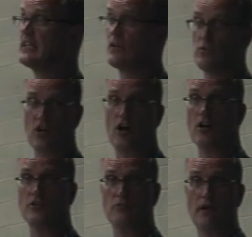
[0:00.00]
that was
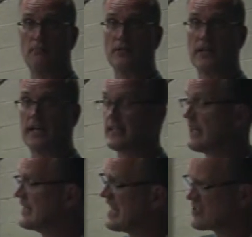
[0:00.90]
hard to replicate.
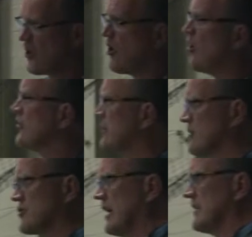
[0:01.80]
And that's all they were
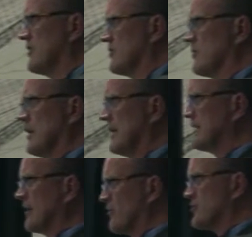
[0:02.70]
trying to do.
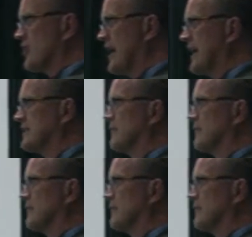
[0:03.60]
They were trying to